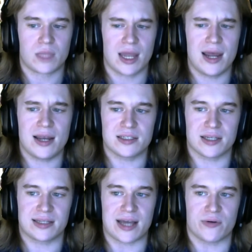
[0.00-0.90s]
and
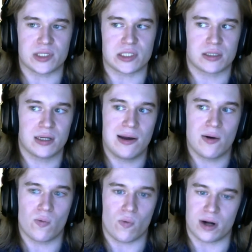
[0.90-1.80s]
like that was
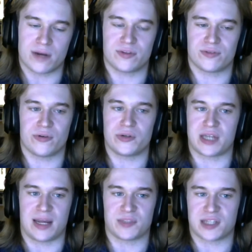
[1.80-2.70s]
one of the first
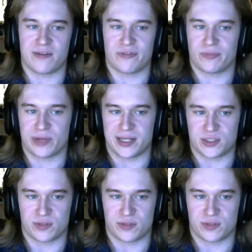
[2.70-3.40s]
games I ever played.